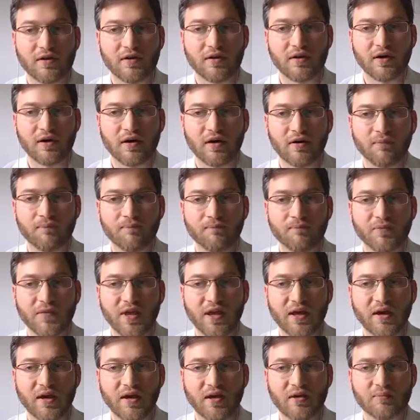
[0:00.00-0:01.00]

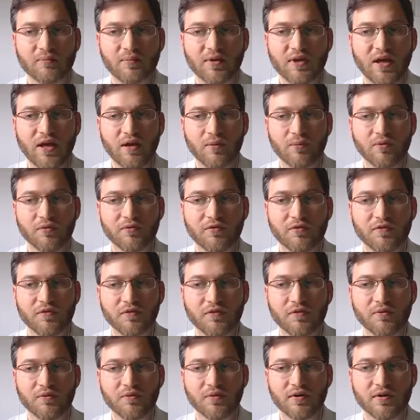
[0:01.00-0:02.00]
and be able
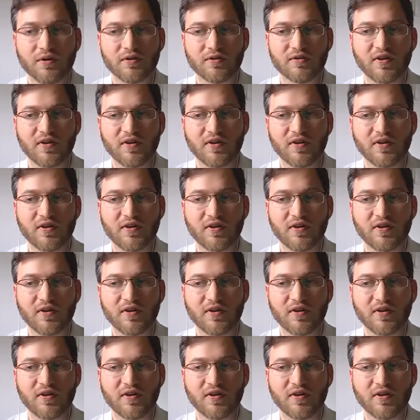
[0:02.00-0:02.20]
to